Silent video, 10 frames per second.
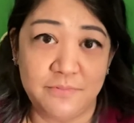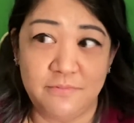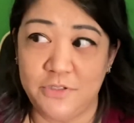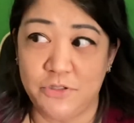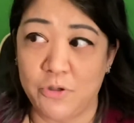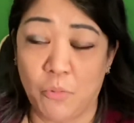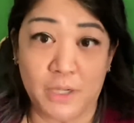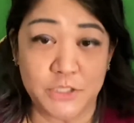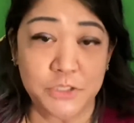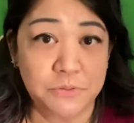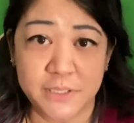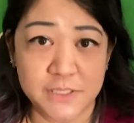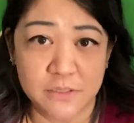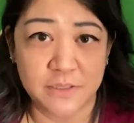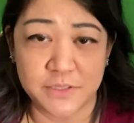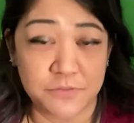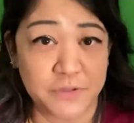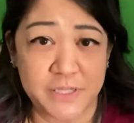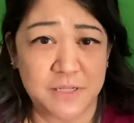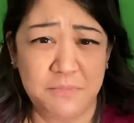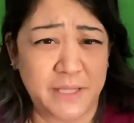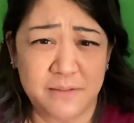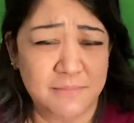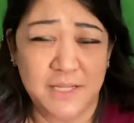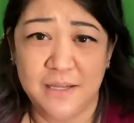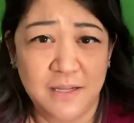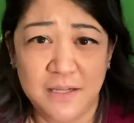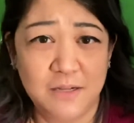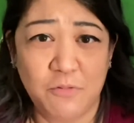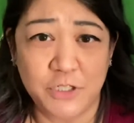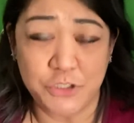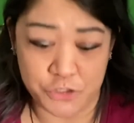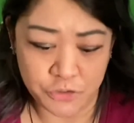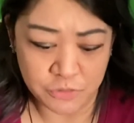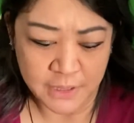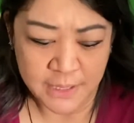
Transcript: you don't want to as a victim. Like, why should you?